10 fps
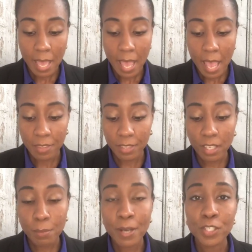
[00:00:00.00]
and think
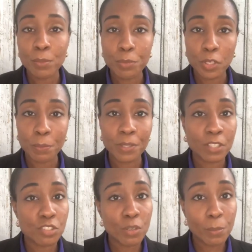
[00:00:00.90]
about your book,
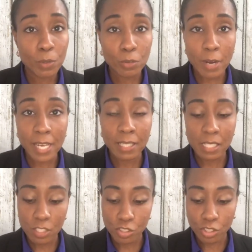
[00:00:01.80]
because your book writing
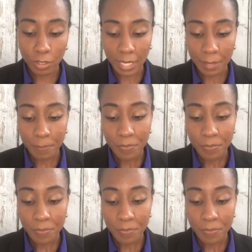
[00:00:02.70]
is a journey.